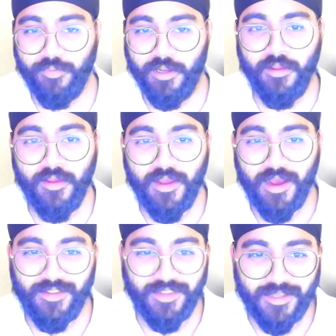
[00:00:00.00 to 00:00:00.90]
But
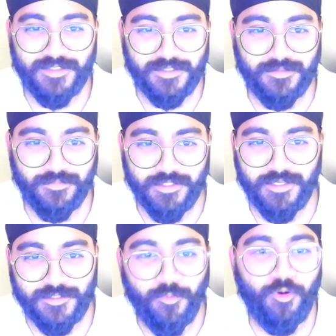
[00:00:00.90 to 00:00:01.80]
I think
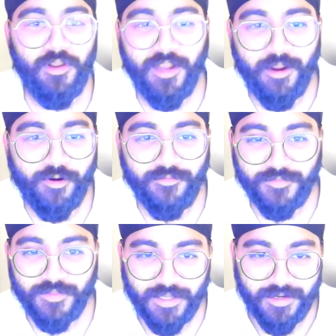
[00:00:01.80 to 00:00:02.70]
it's more collaborative
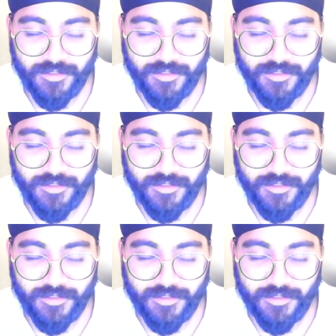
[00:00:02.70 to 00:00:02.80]
than that.